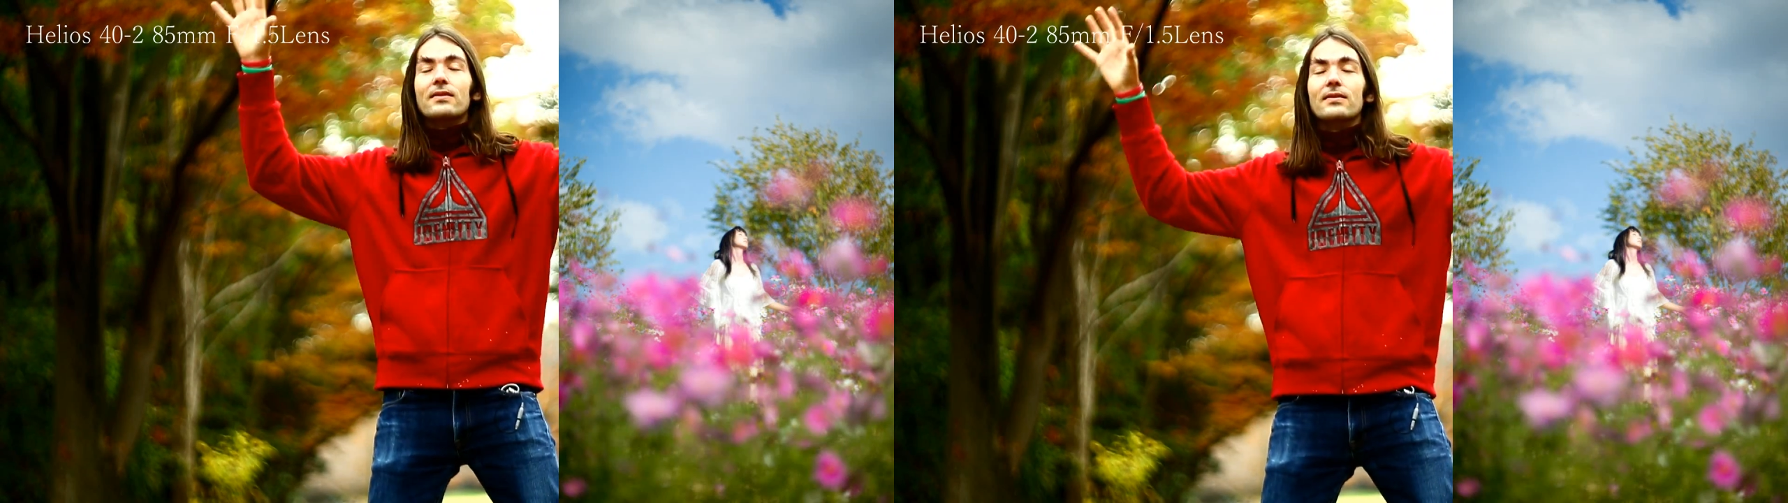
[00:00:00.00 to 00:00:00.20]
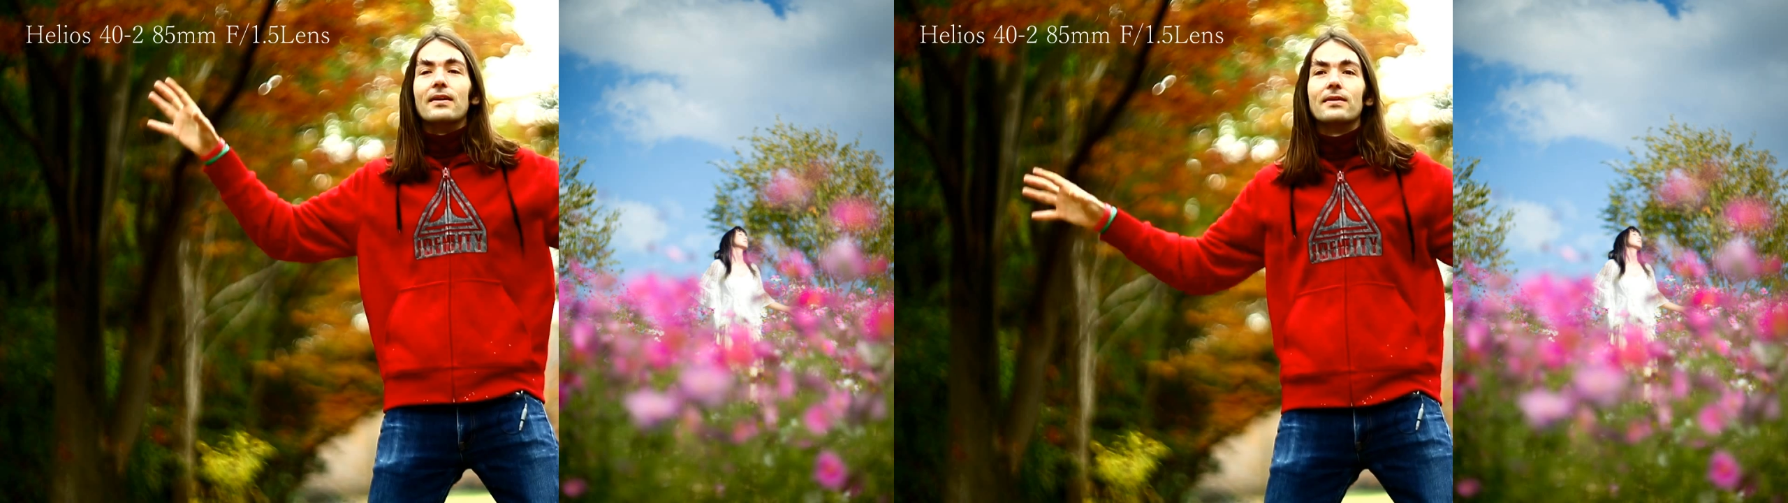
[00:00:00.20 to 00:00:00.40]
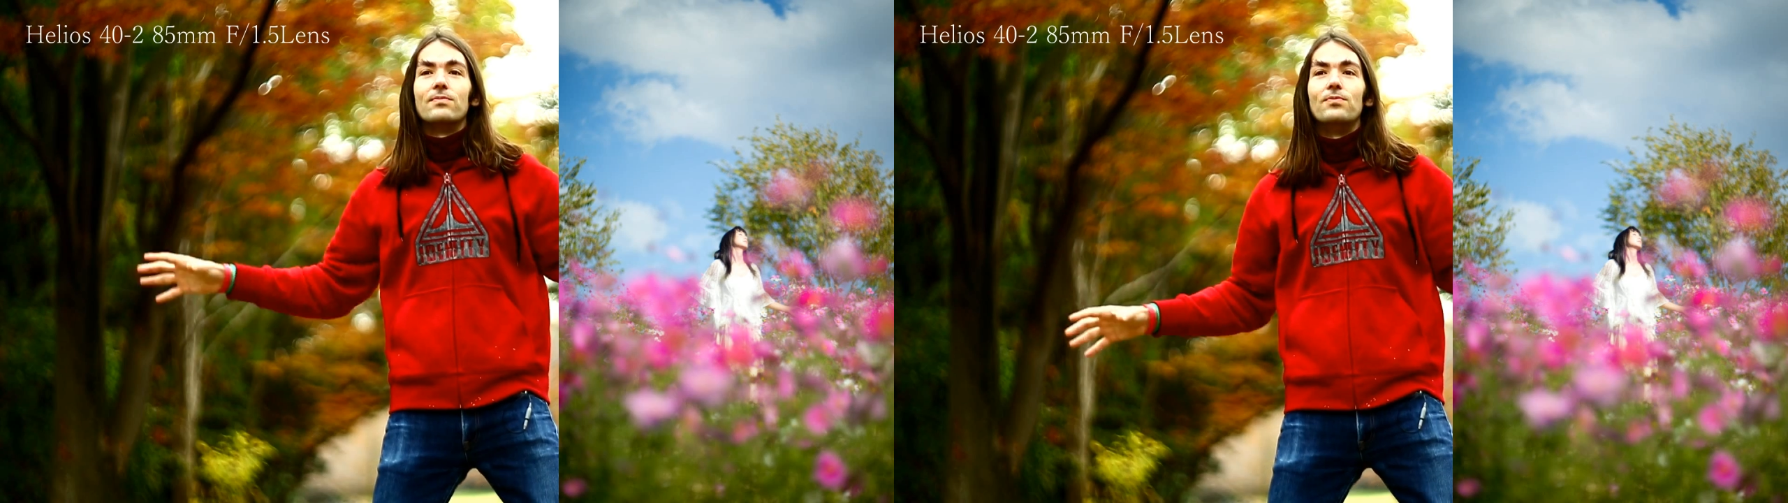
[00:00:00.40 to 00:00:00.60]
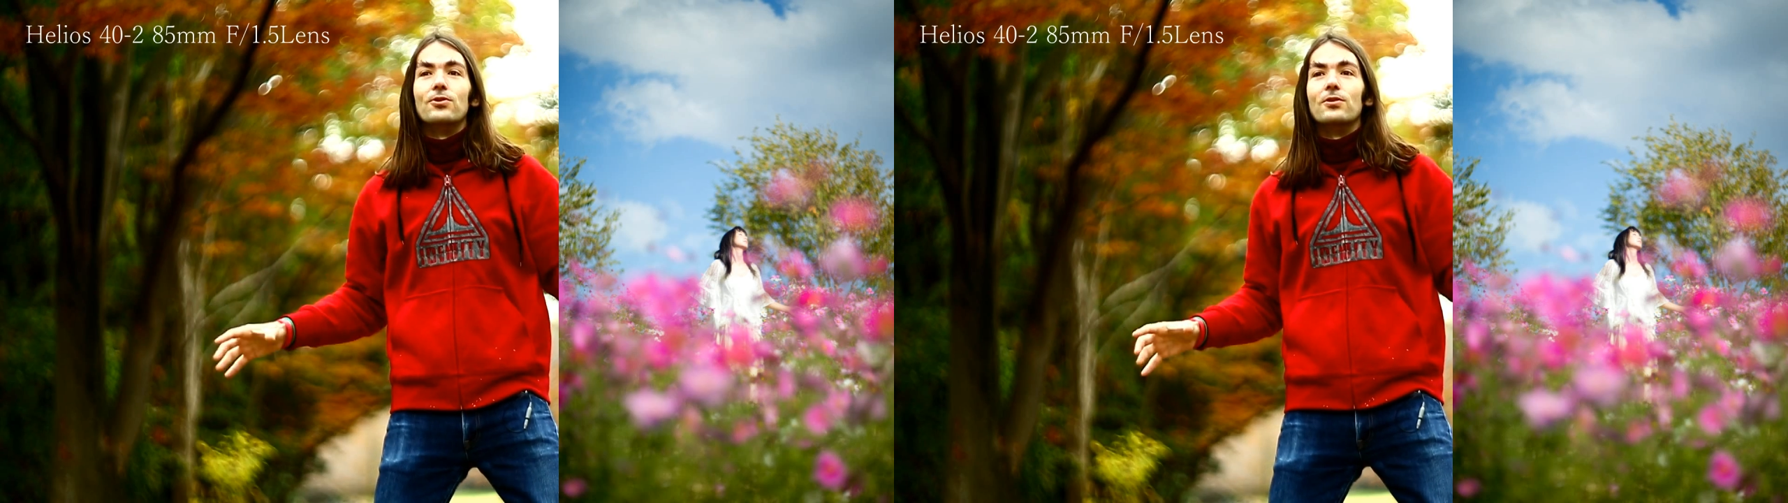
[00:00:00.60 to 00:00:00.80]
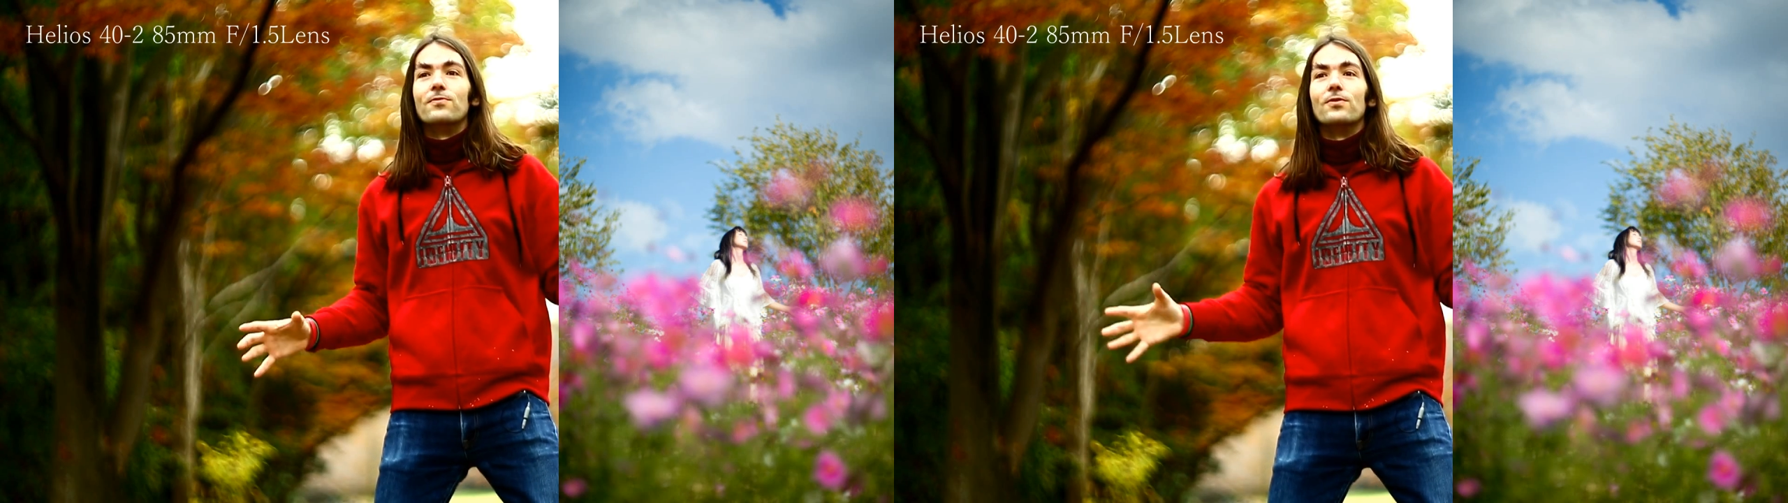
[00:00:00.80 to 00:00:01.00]
that
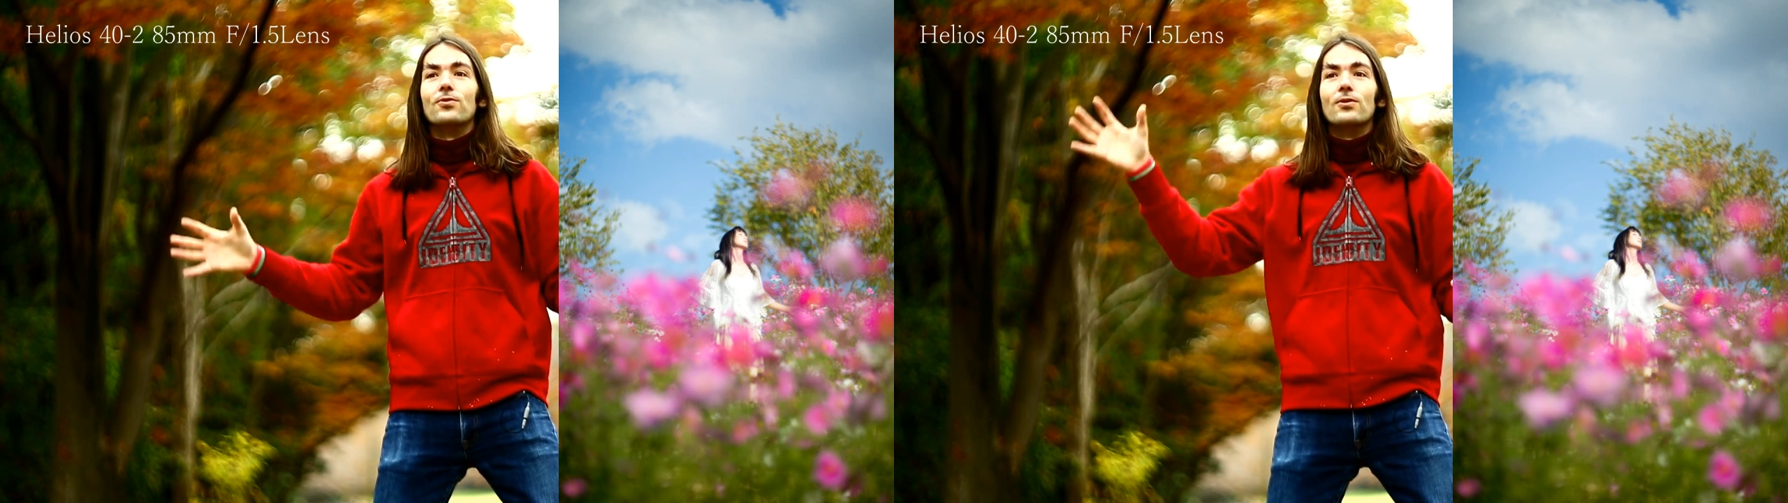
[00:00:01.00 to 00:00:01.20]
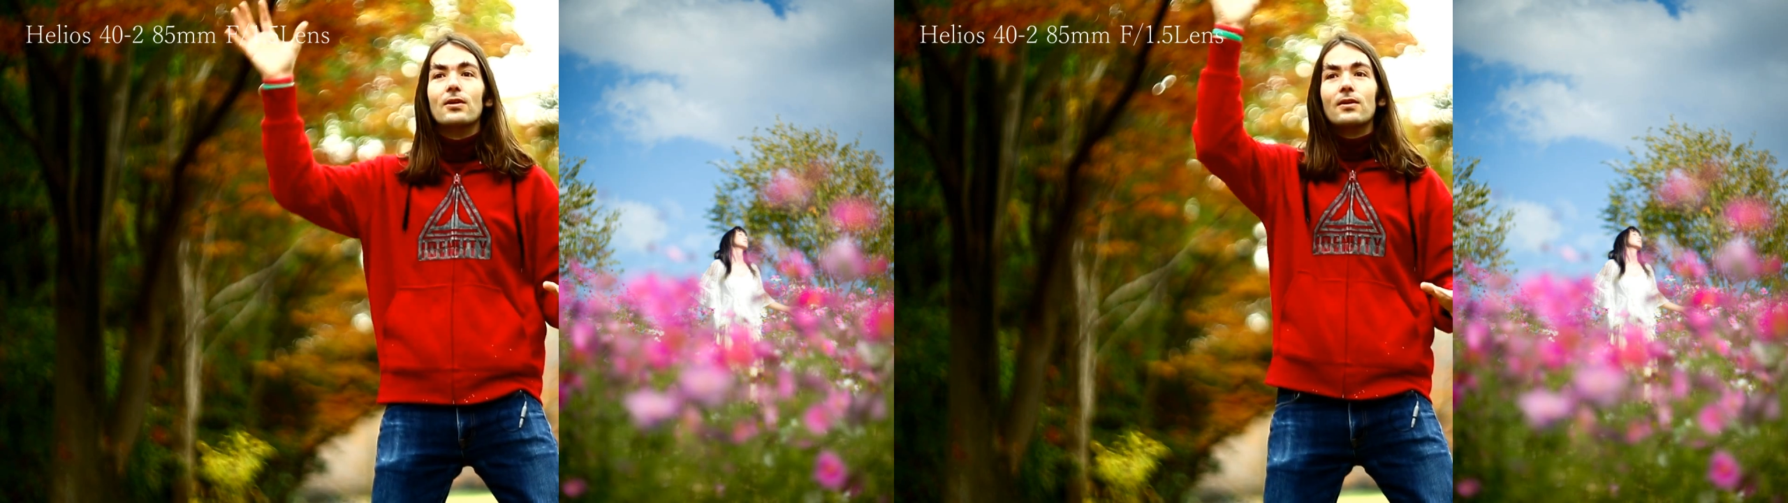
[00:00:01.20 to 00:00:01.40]
beautiful